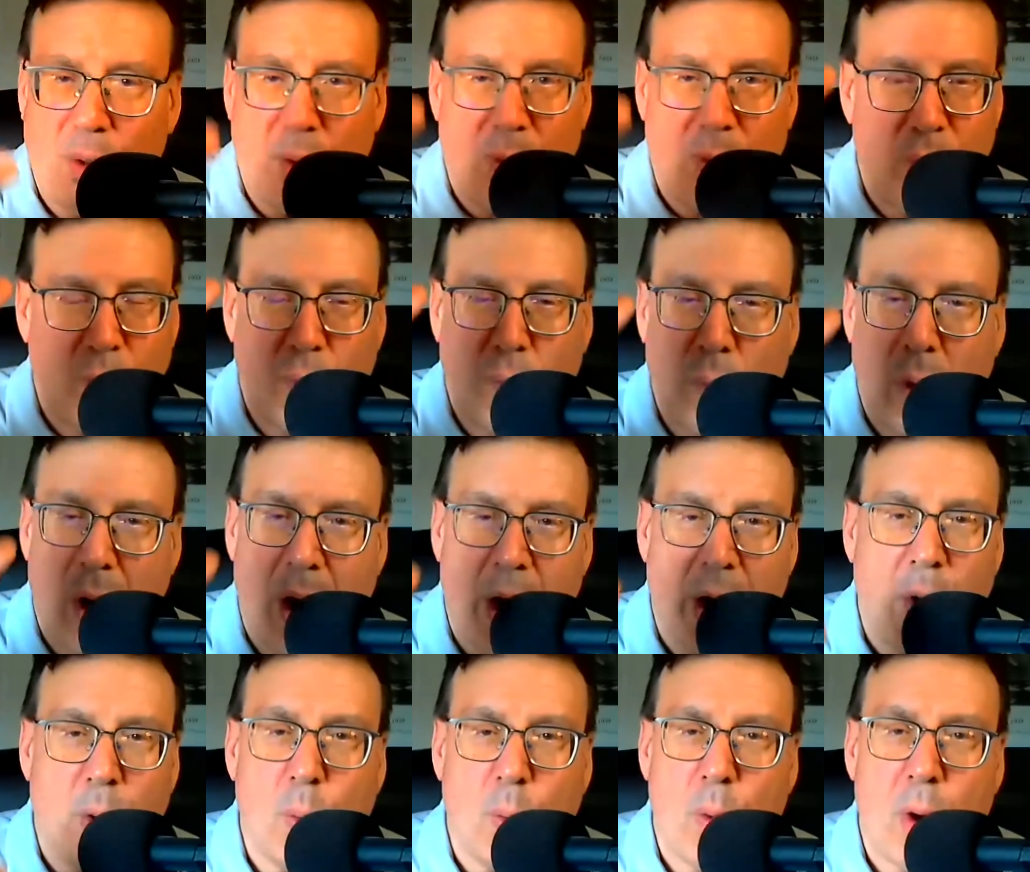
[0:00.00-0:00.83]

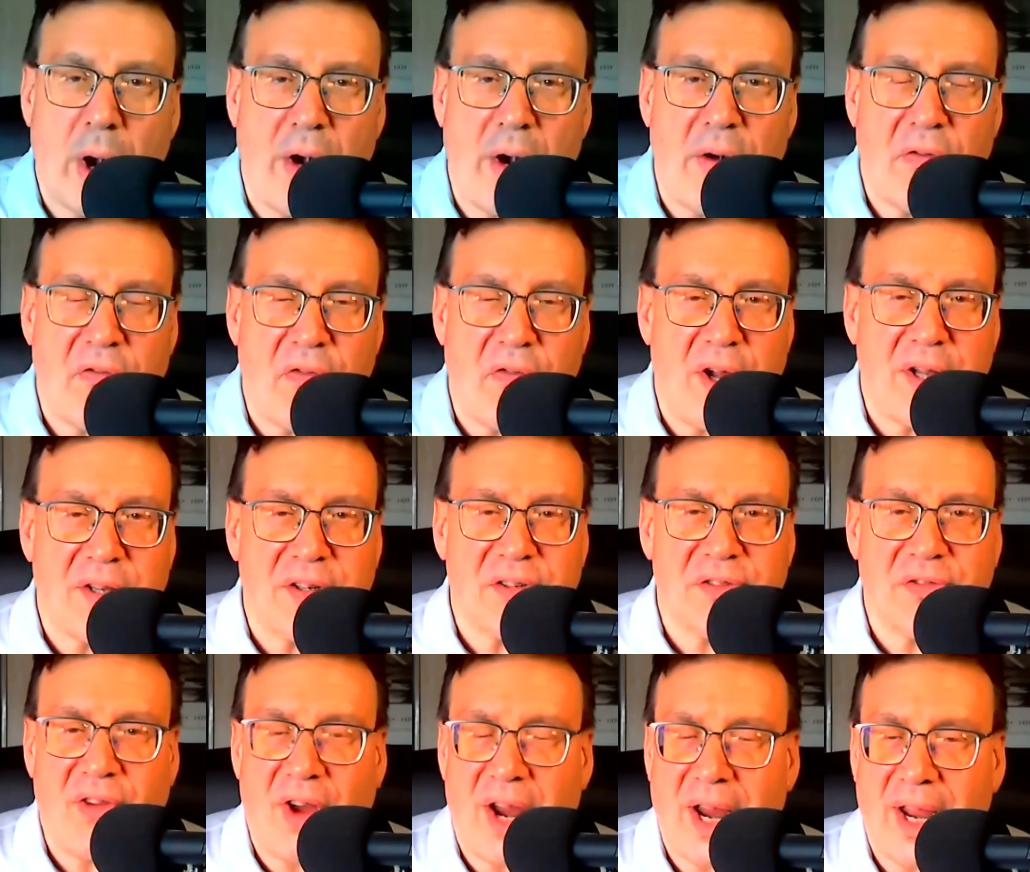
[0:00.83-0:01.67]
wire funds
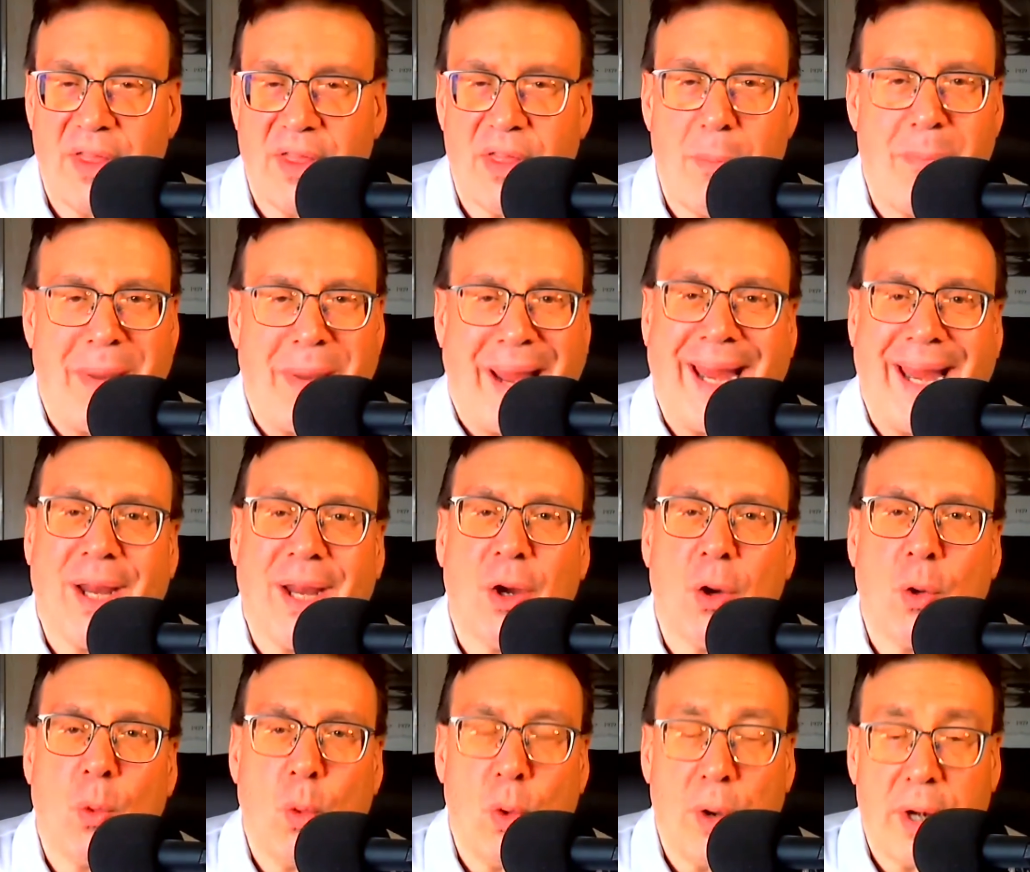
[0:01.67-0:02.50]
via the bank
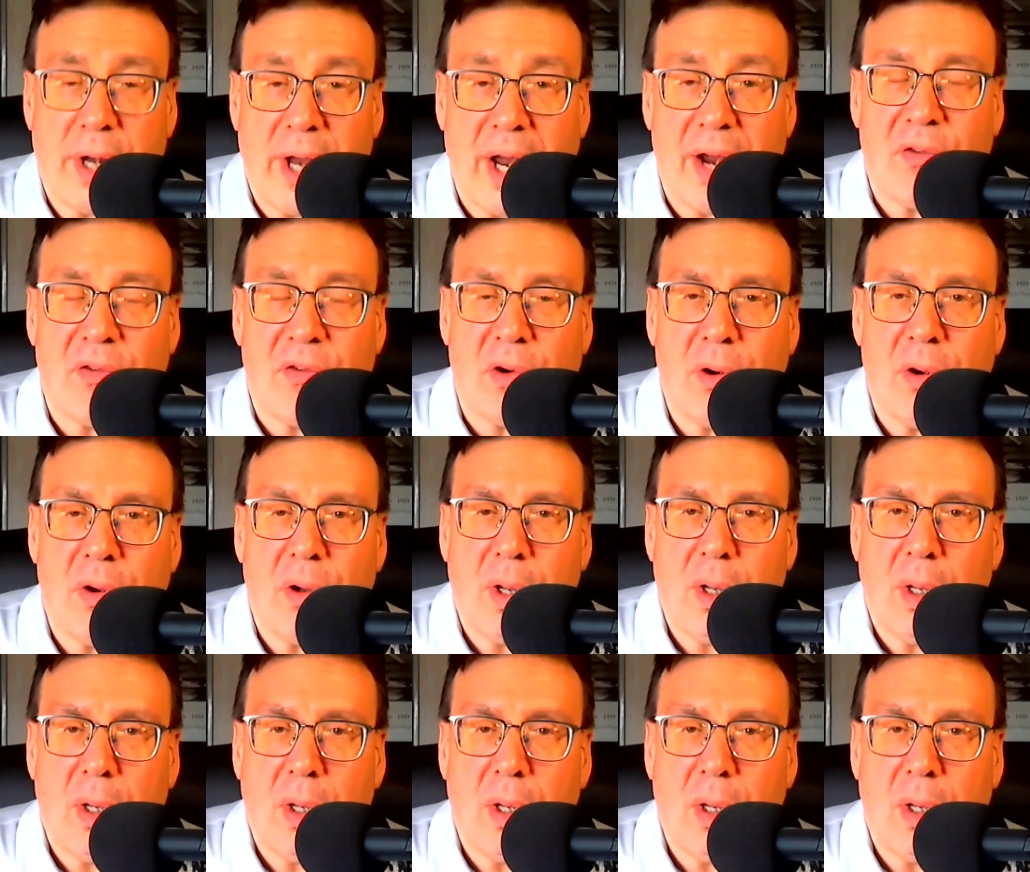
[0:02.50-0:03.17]
or whatever,